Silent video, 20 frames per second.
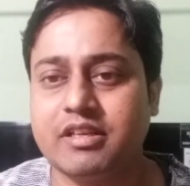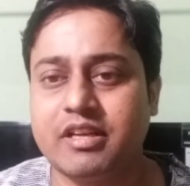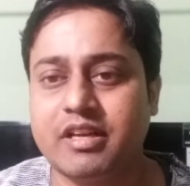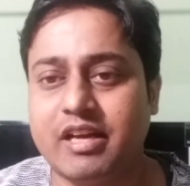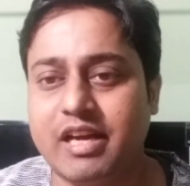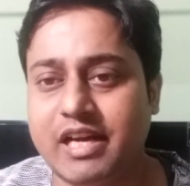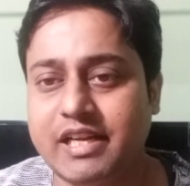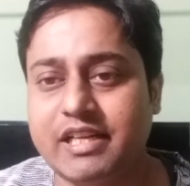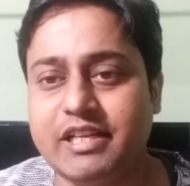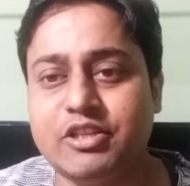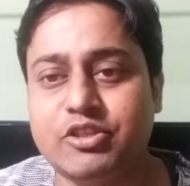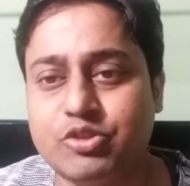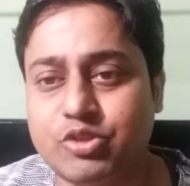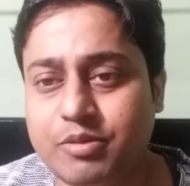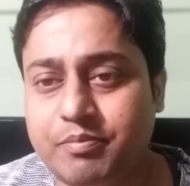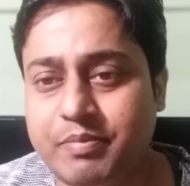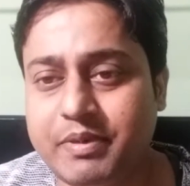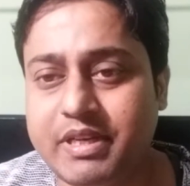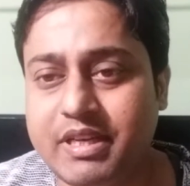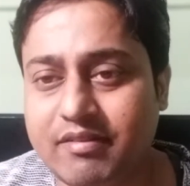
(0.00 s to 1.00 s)
and it
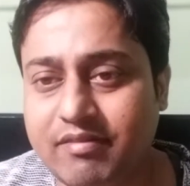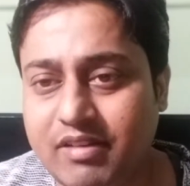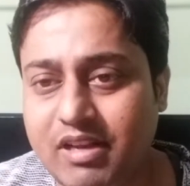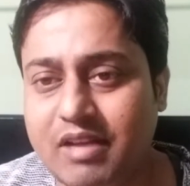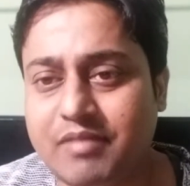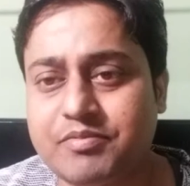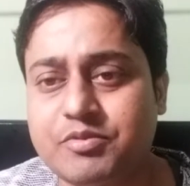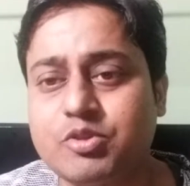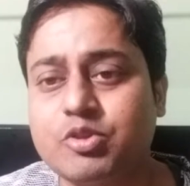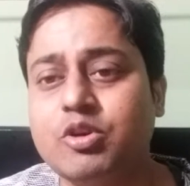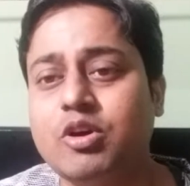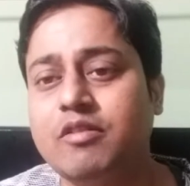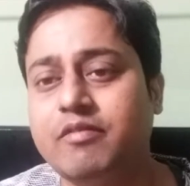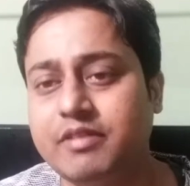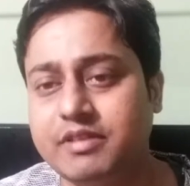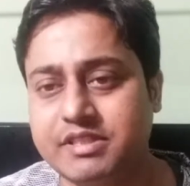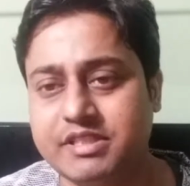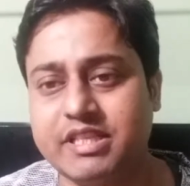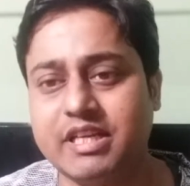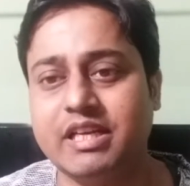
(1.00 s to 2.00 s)
should be developed over
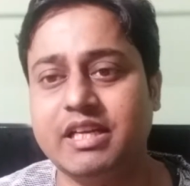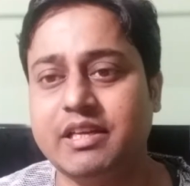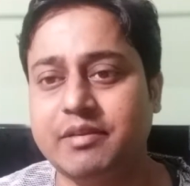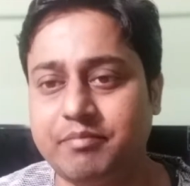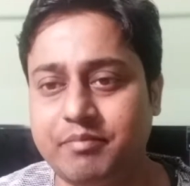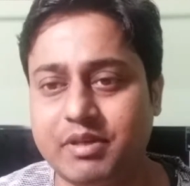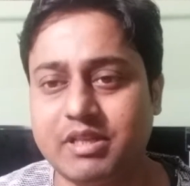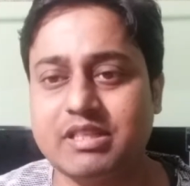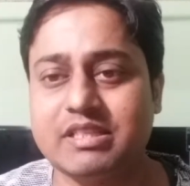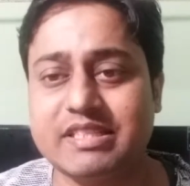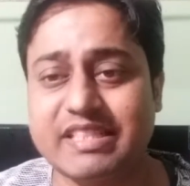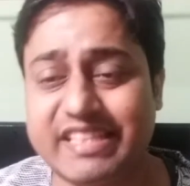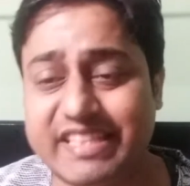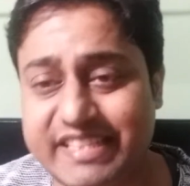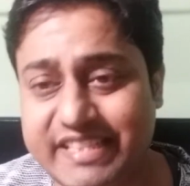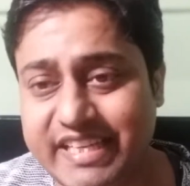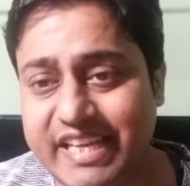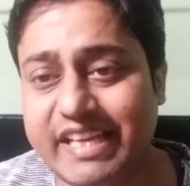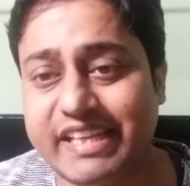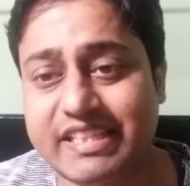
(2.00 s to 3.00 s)
time because
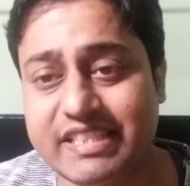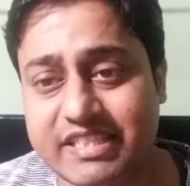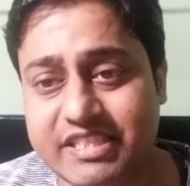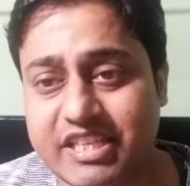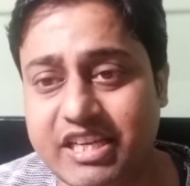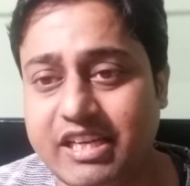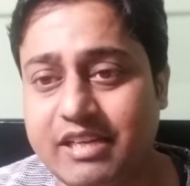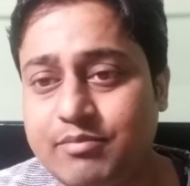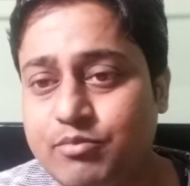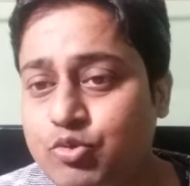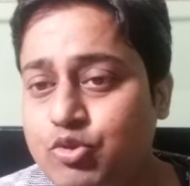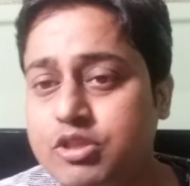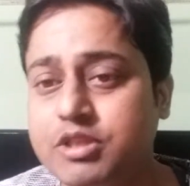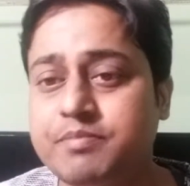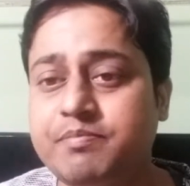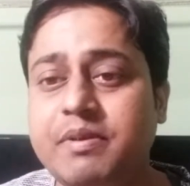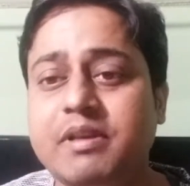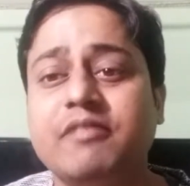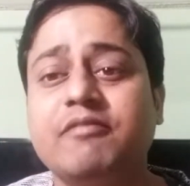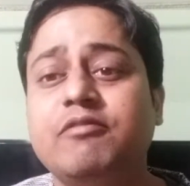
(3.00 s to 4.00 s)
it takes time to
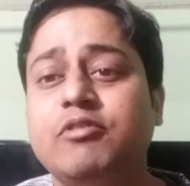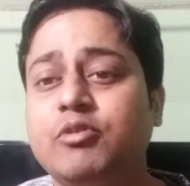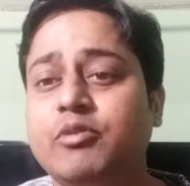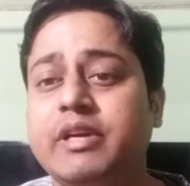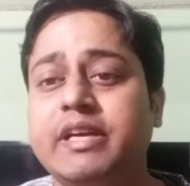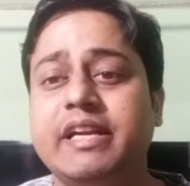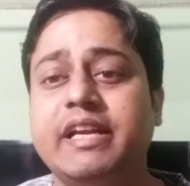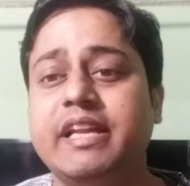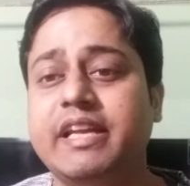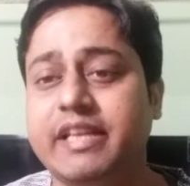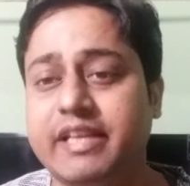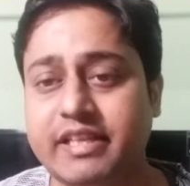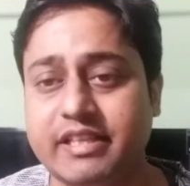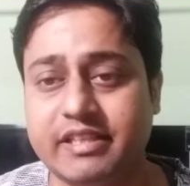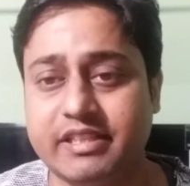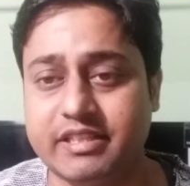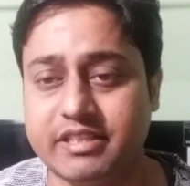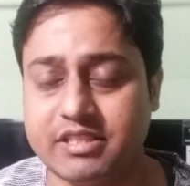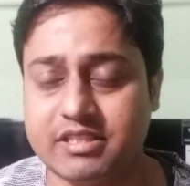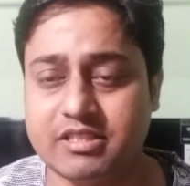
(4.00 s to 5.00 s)
speak fluently in
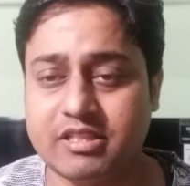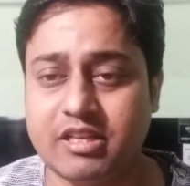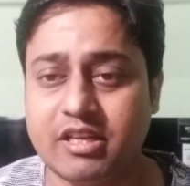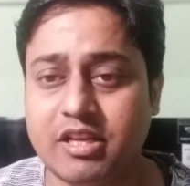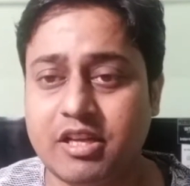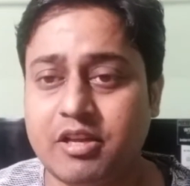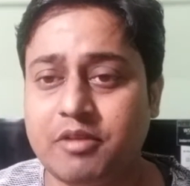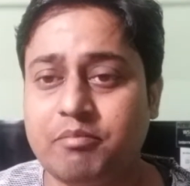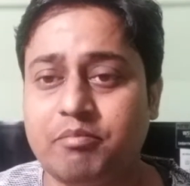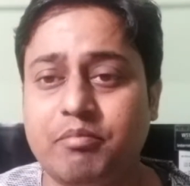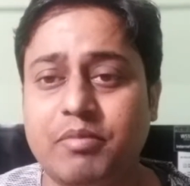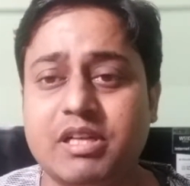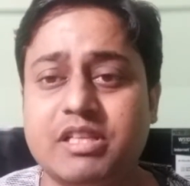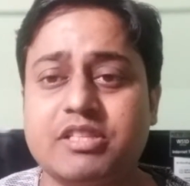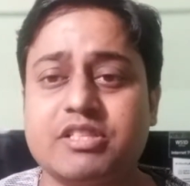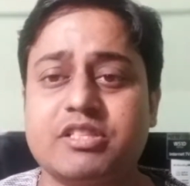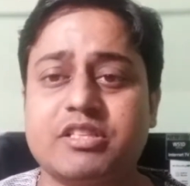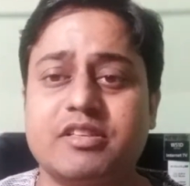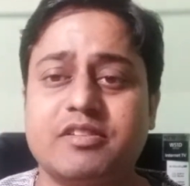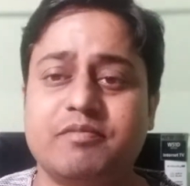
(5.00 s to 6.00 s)
English.
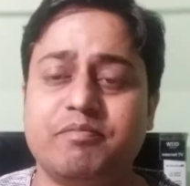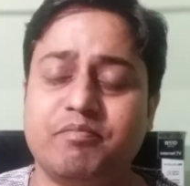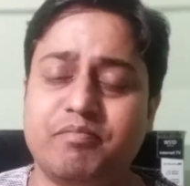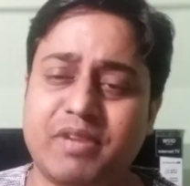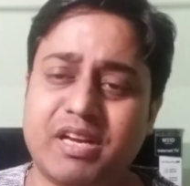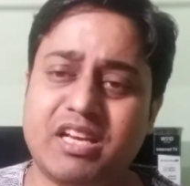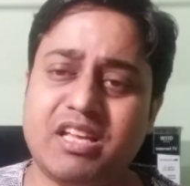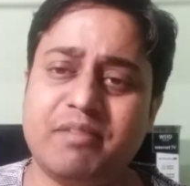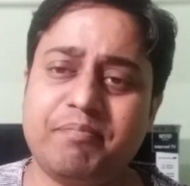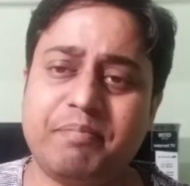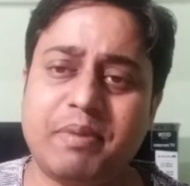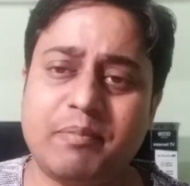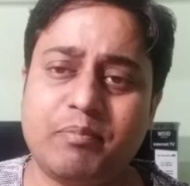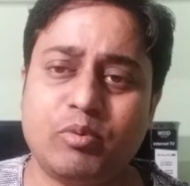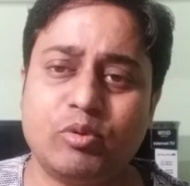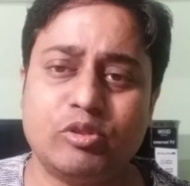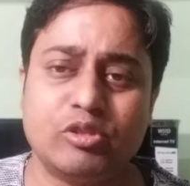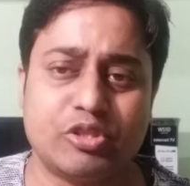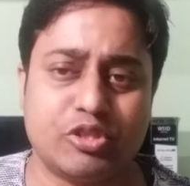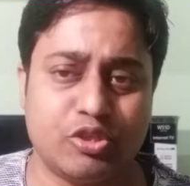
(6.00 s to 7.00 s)
But many of
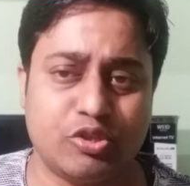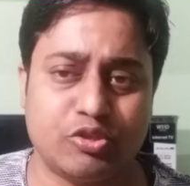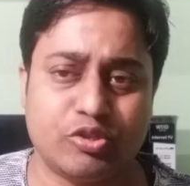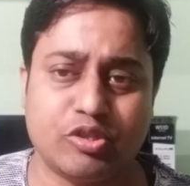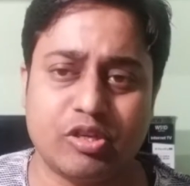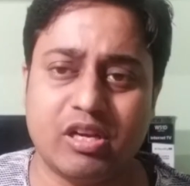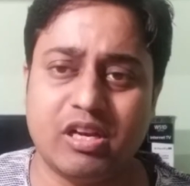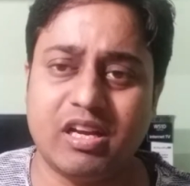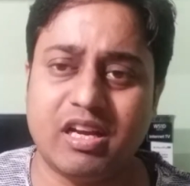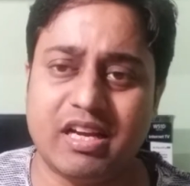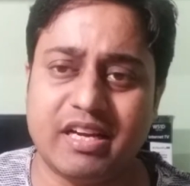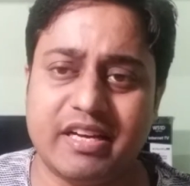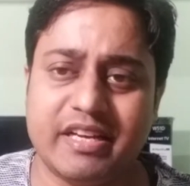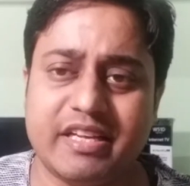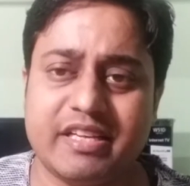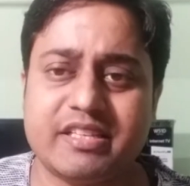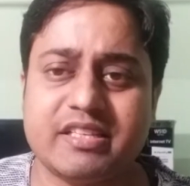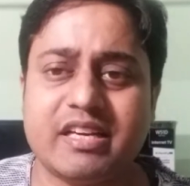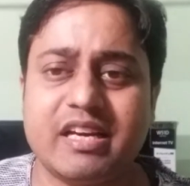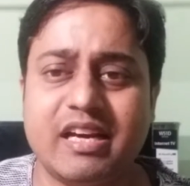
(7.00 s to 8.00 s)
people used to learn
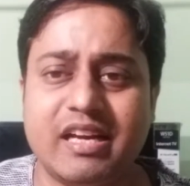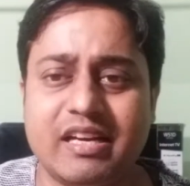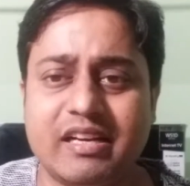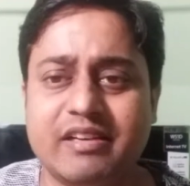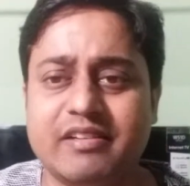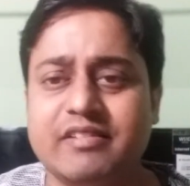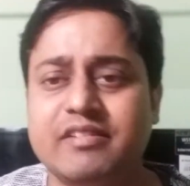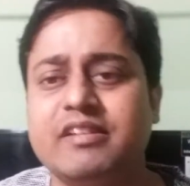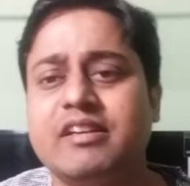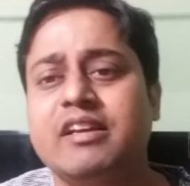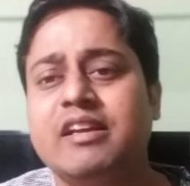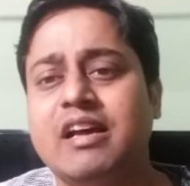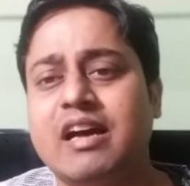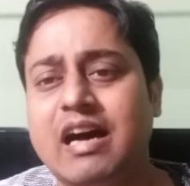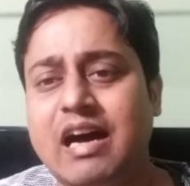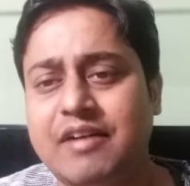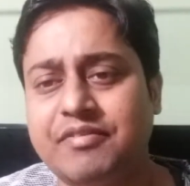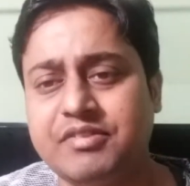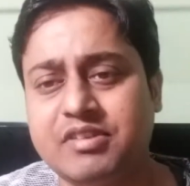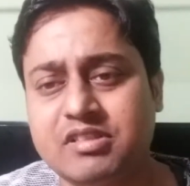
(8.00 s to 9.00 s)
it, and
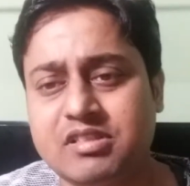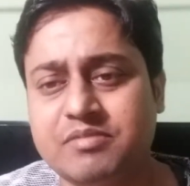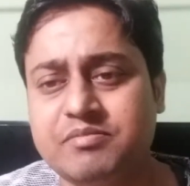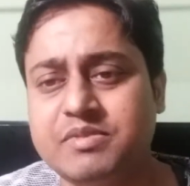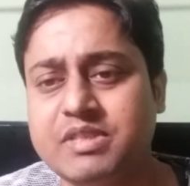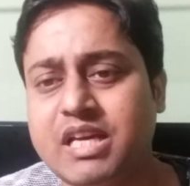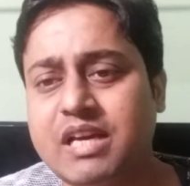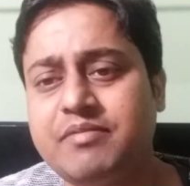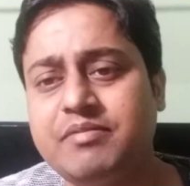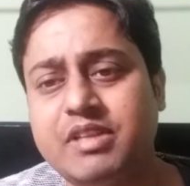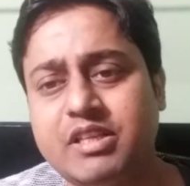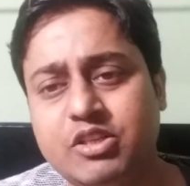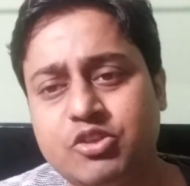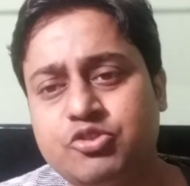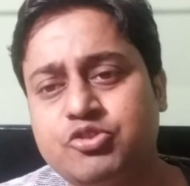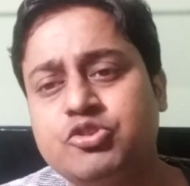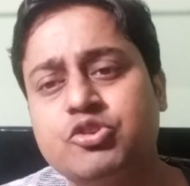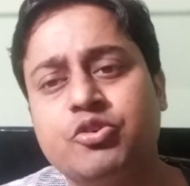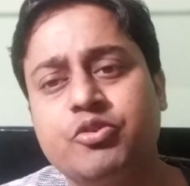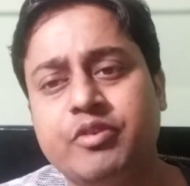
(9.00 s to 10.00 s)
after some time they
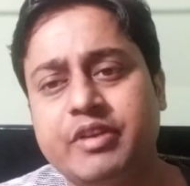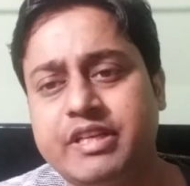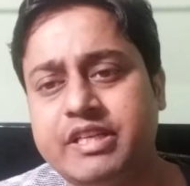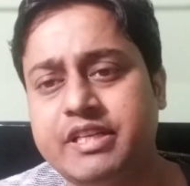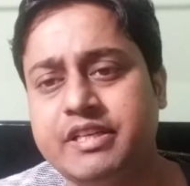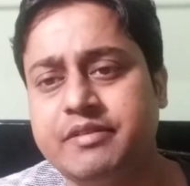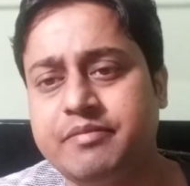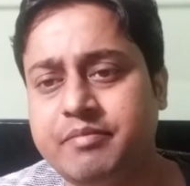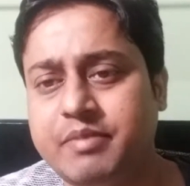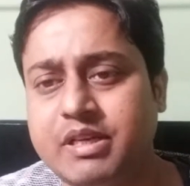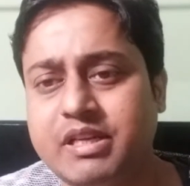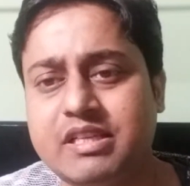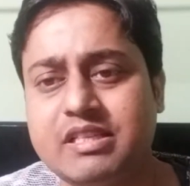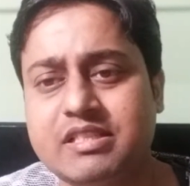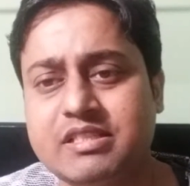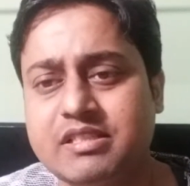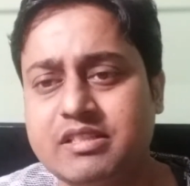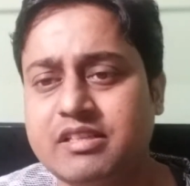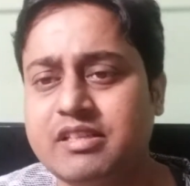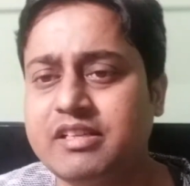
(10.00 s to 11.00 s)
used to quit it because
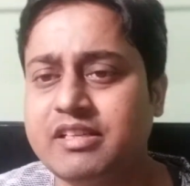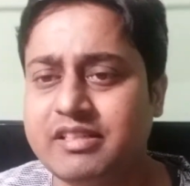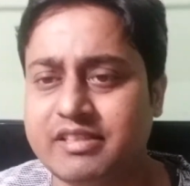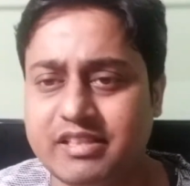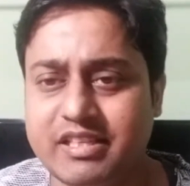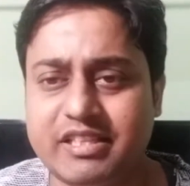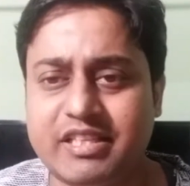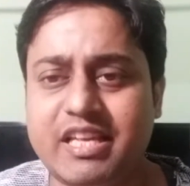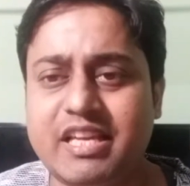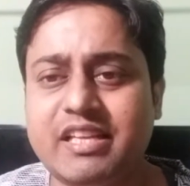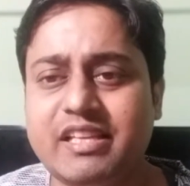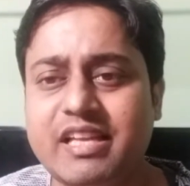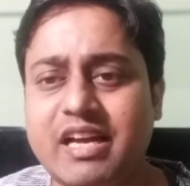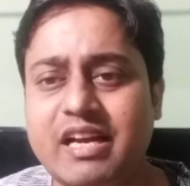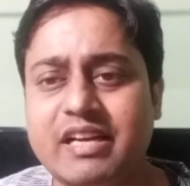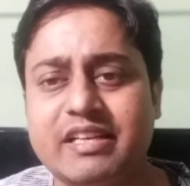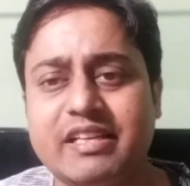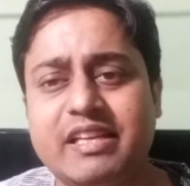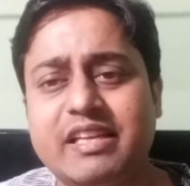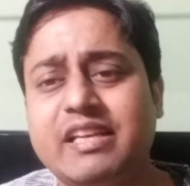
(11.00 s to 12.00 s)
they think
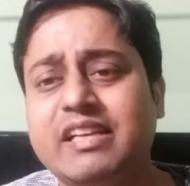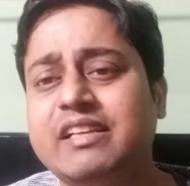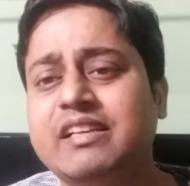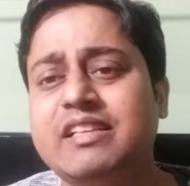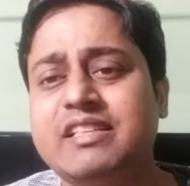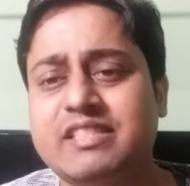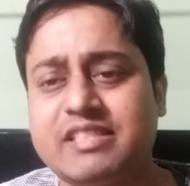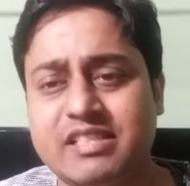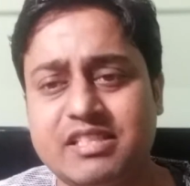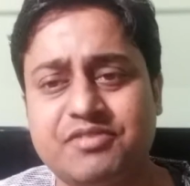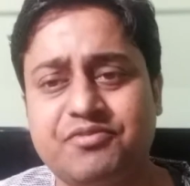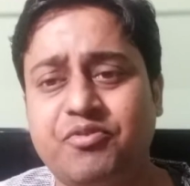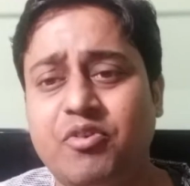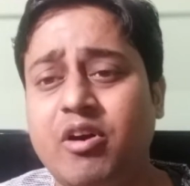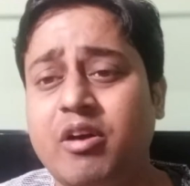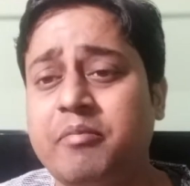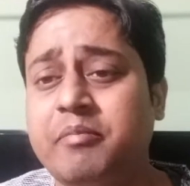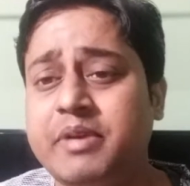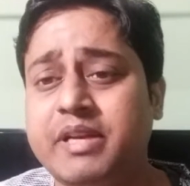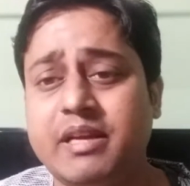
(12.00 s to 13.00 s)
that English is
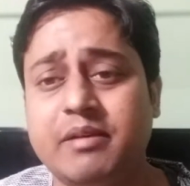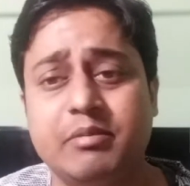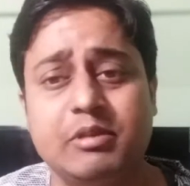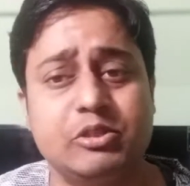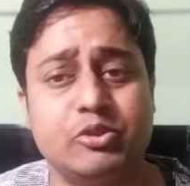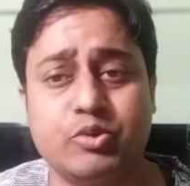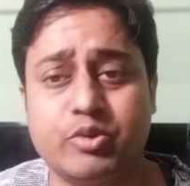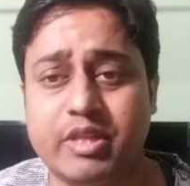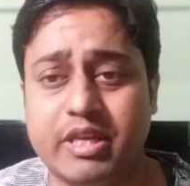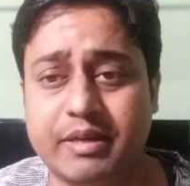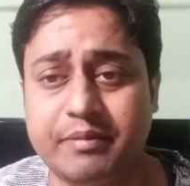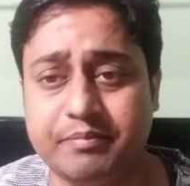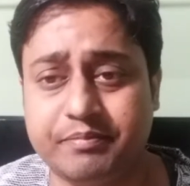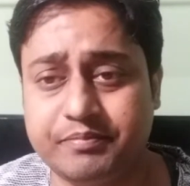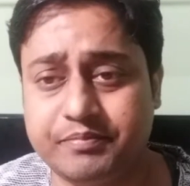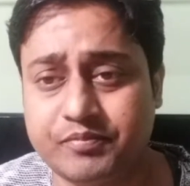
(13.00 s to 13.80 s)
formidable to them.